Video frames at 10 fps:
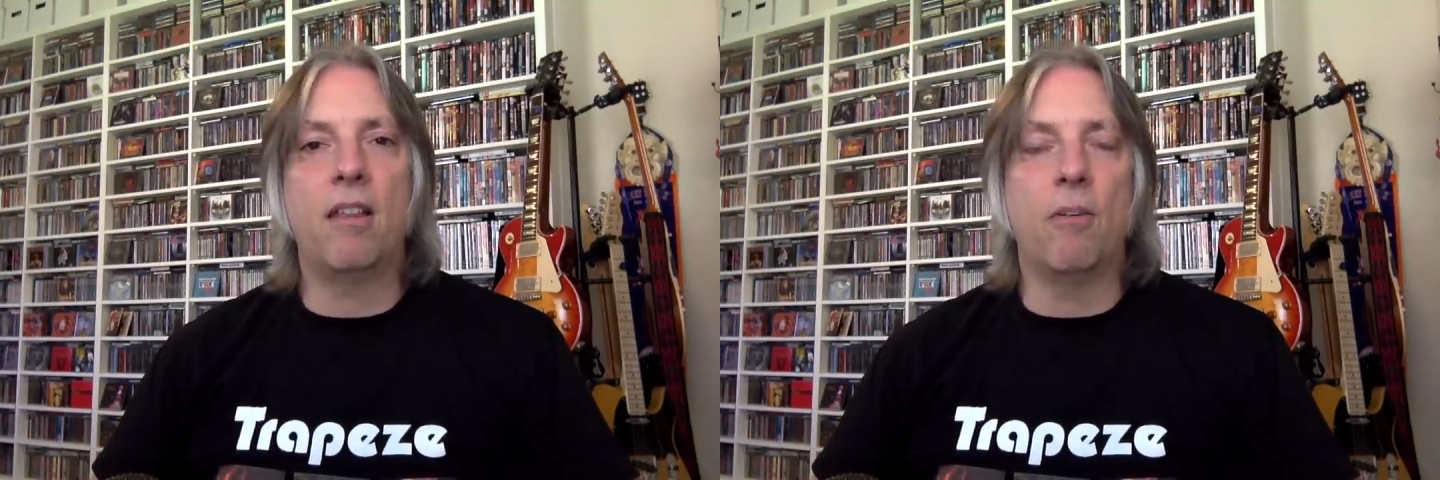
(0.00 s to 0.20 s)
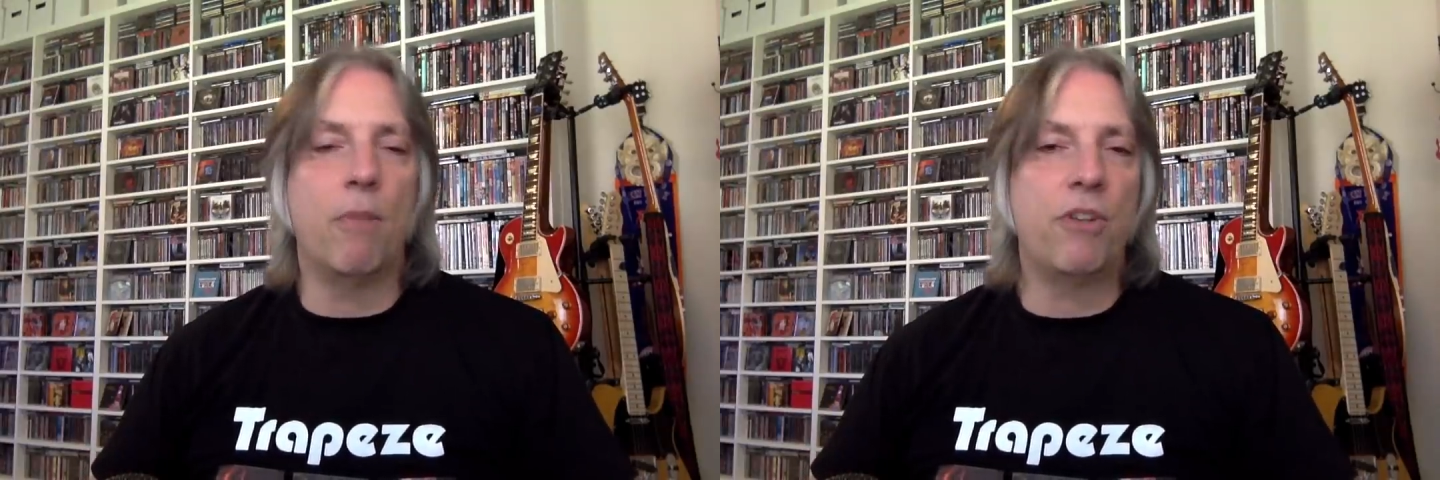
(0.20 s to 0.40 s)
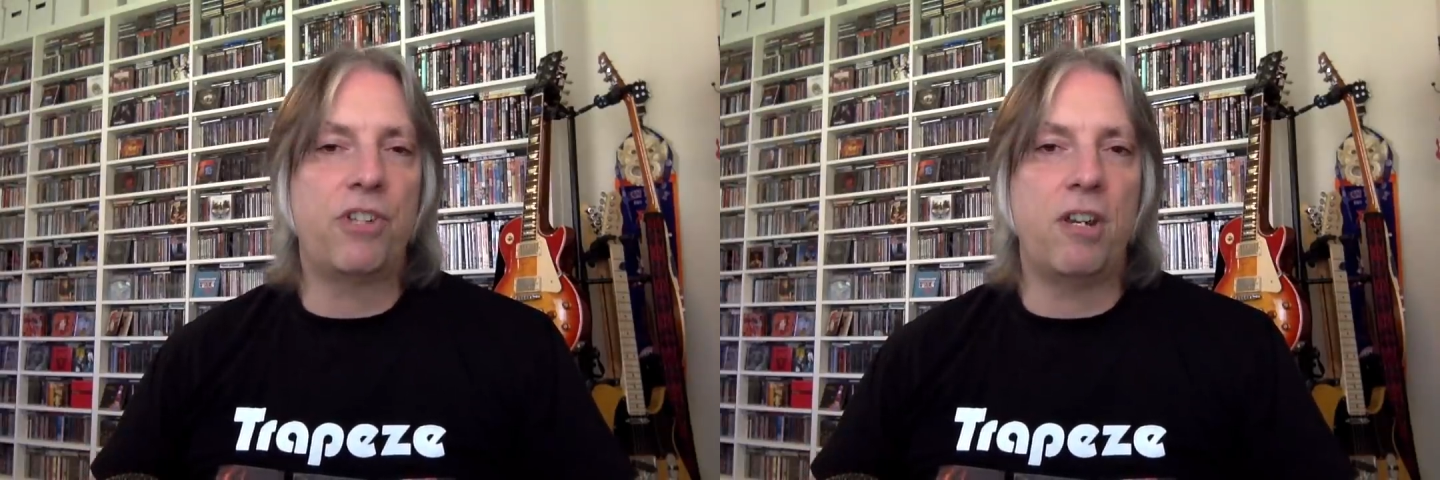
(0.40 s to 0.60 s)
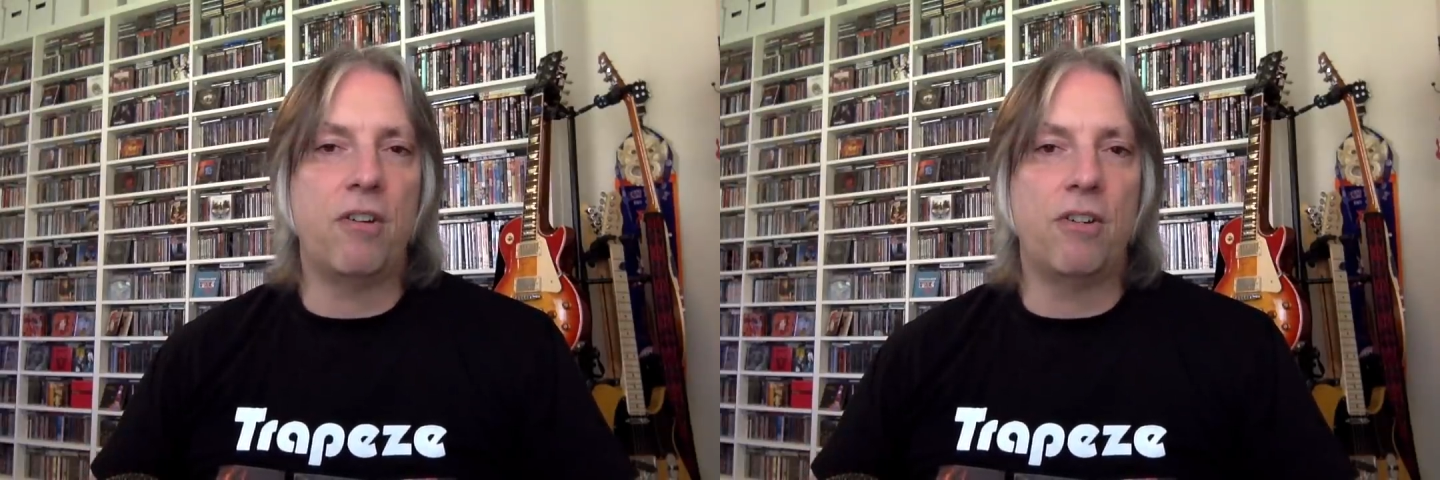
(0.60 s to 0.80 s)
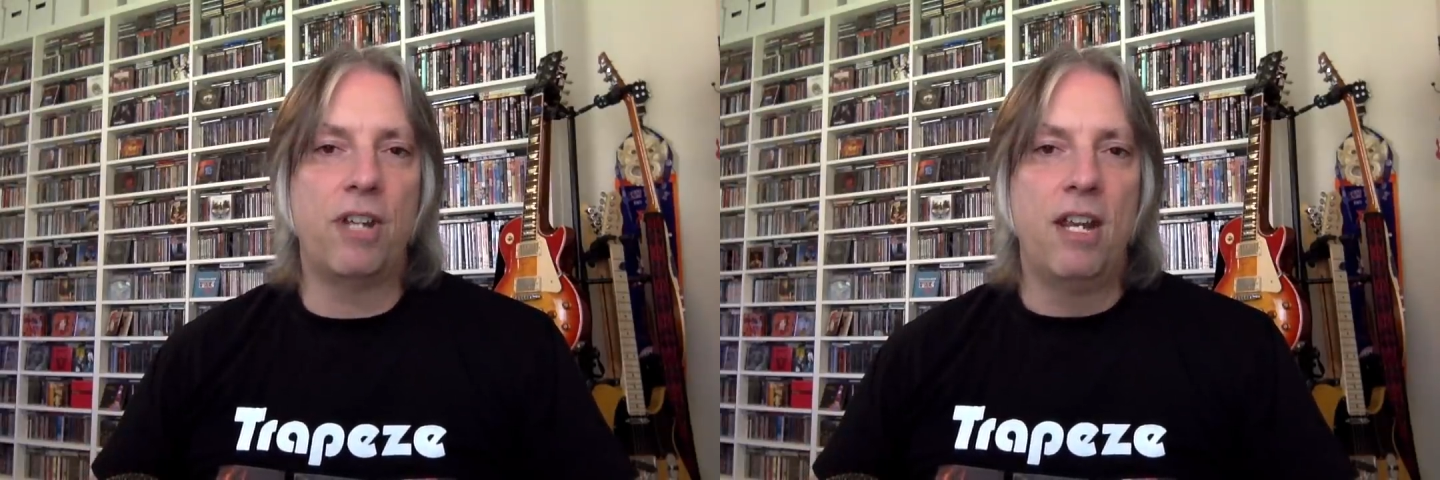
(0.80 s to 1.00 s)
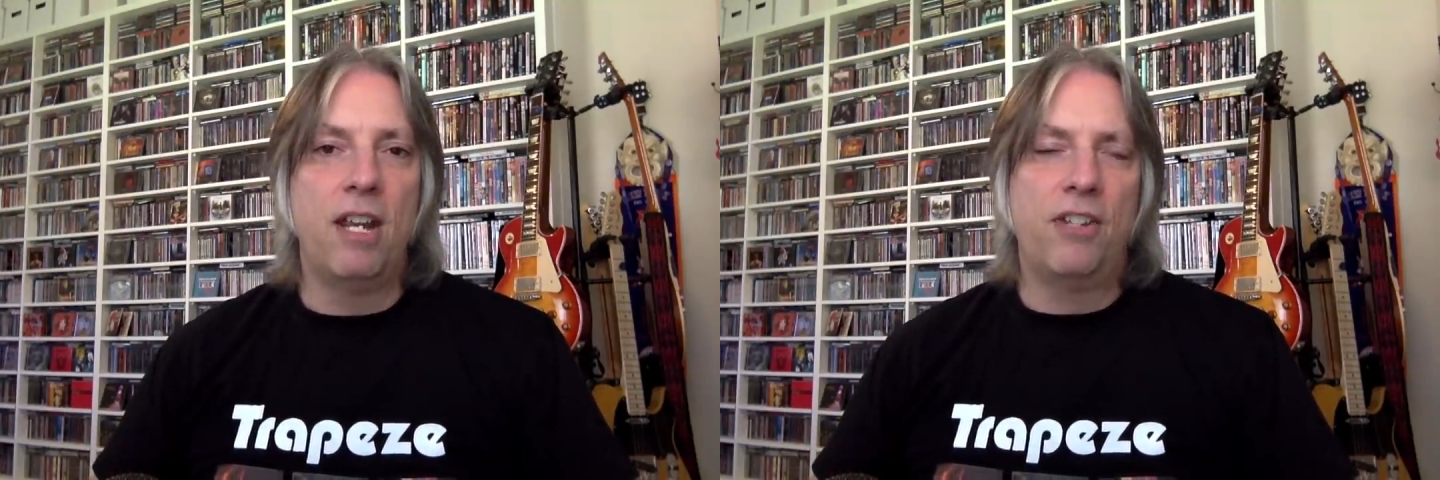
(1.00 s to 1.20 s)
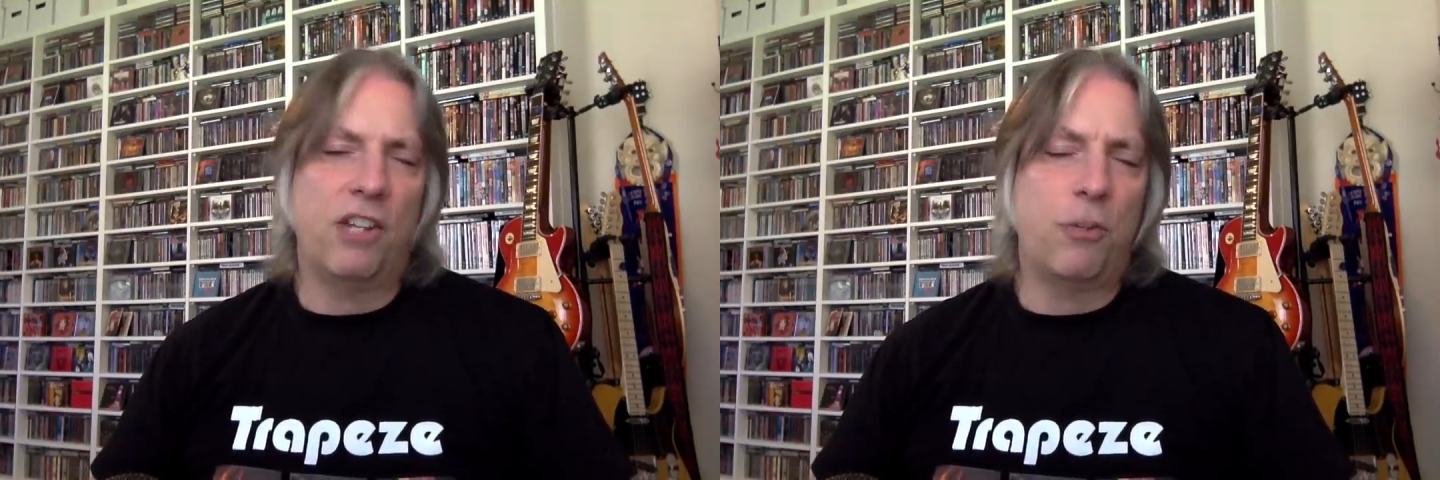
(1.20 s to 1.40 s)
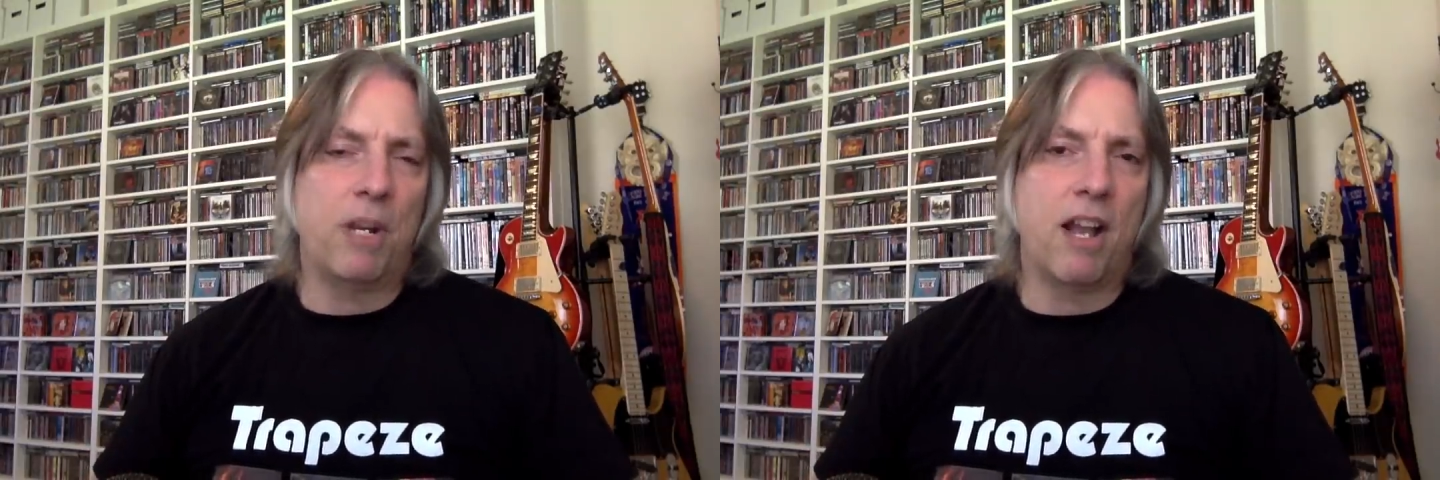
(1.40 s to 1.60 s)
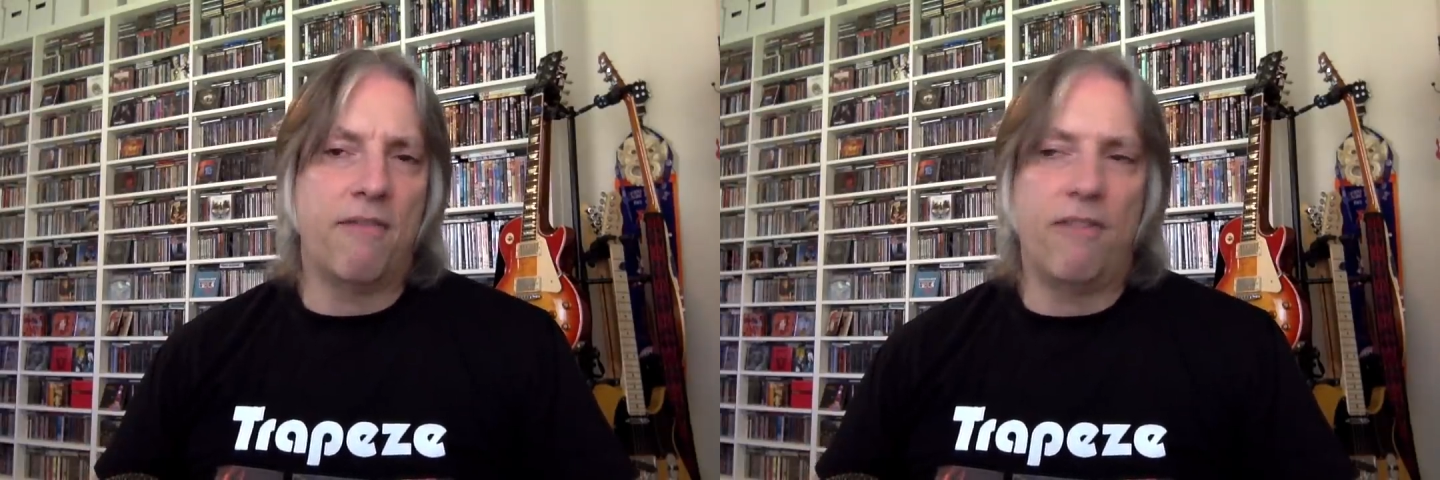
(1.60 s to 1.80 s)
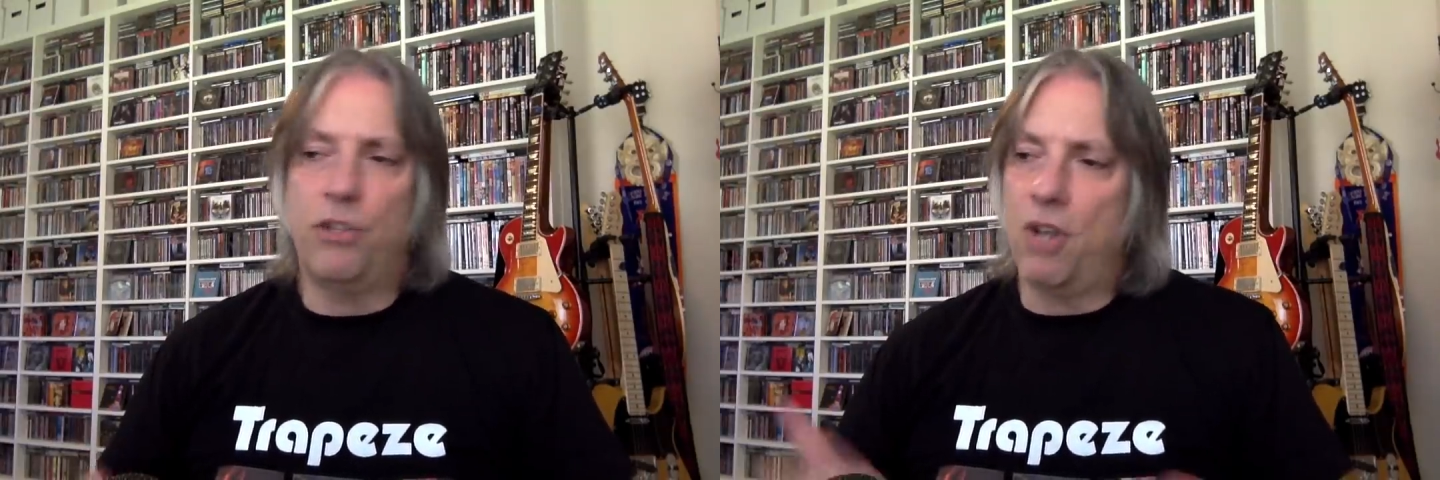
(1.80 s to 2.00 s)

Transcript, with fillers: that are must-hears. So that should be kind of fun.